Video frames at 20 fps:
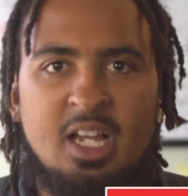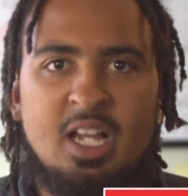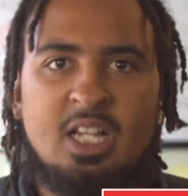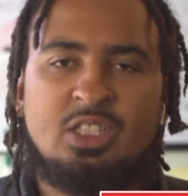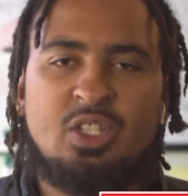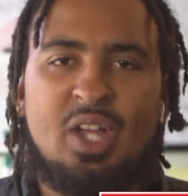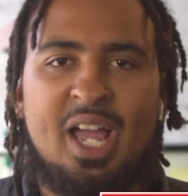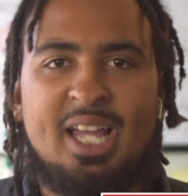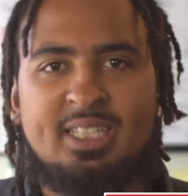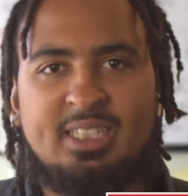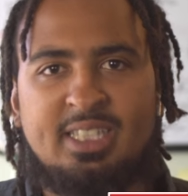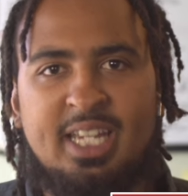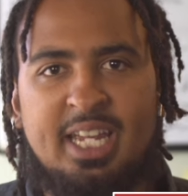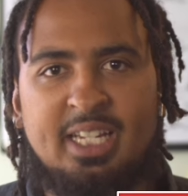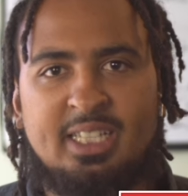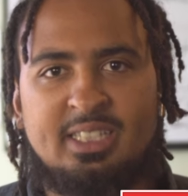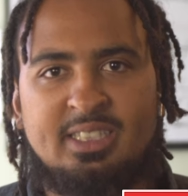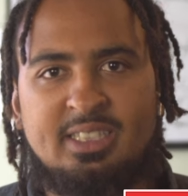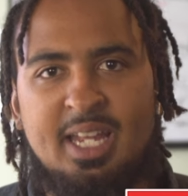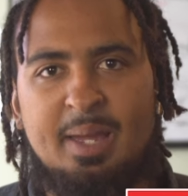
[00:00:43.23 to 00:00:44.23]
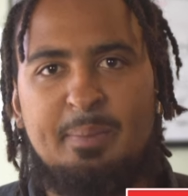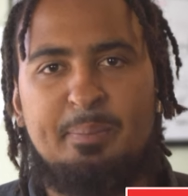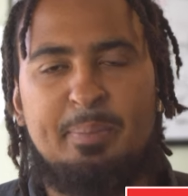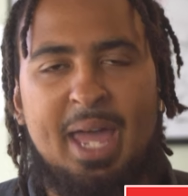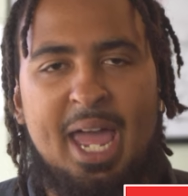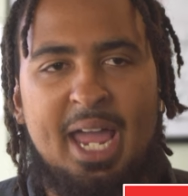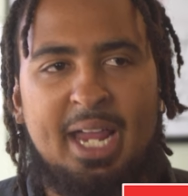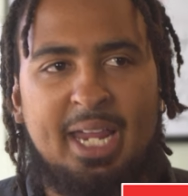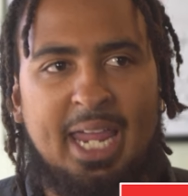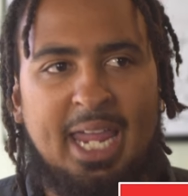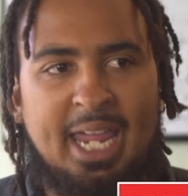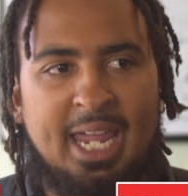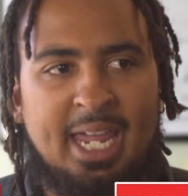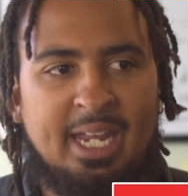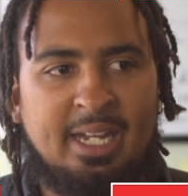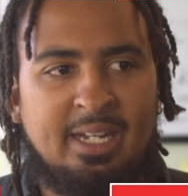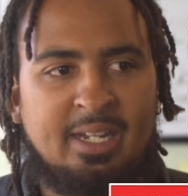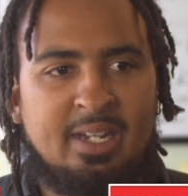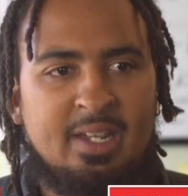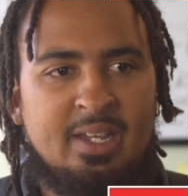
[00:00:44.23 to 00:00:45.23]
So I had to take a step back
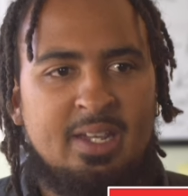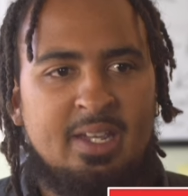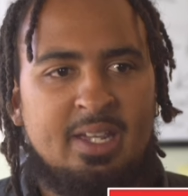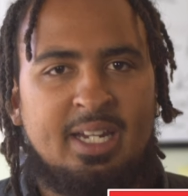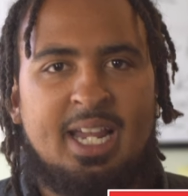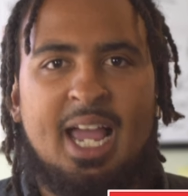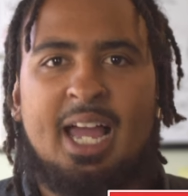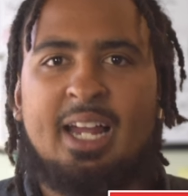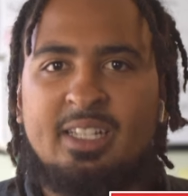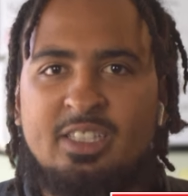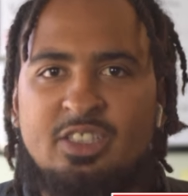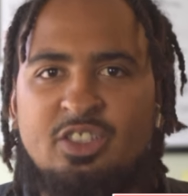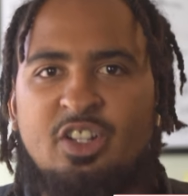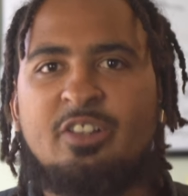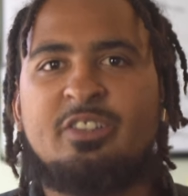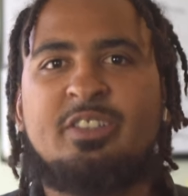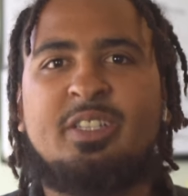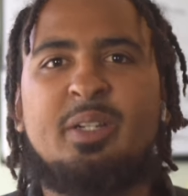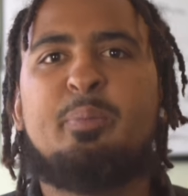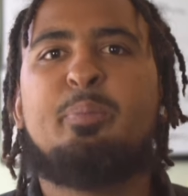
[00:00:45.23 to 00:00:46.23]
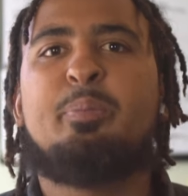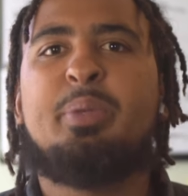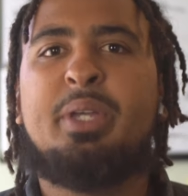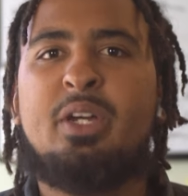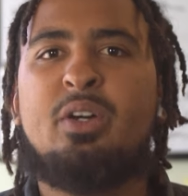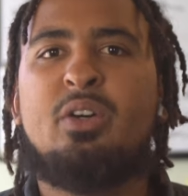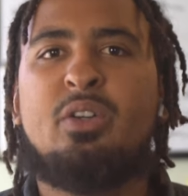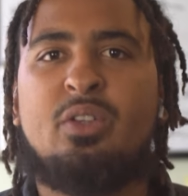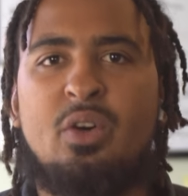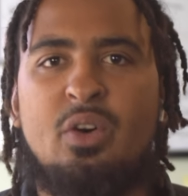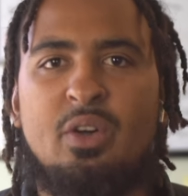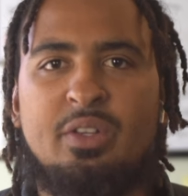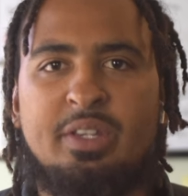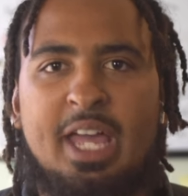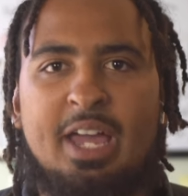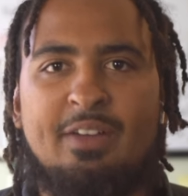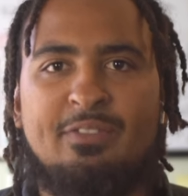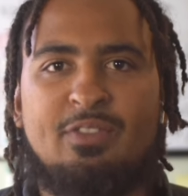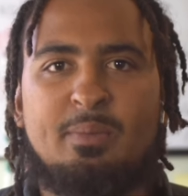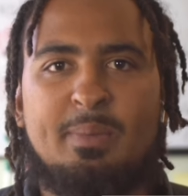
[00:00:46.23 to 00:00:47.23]
and kind of start to build on
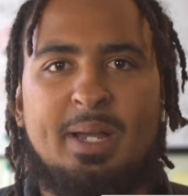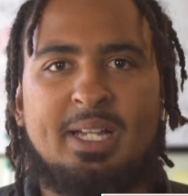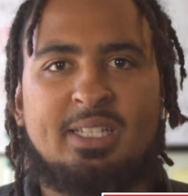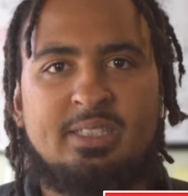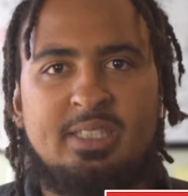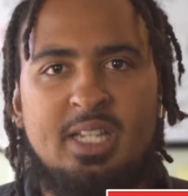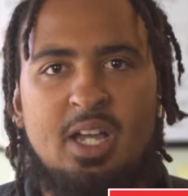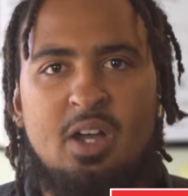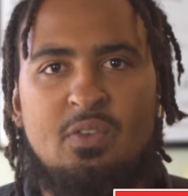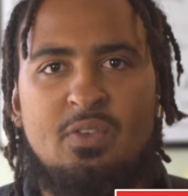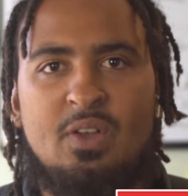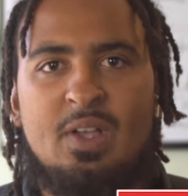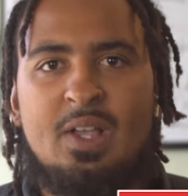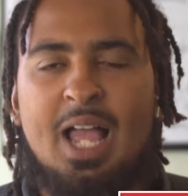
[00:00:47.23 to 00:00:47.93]
that for myself.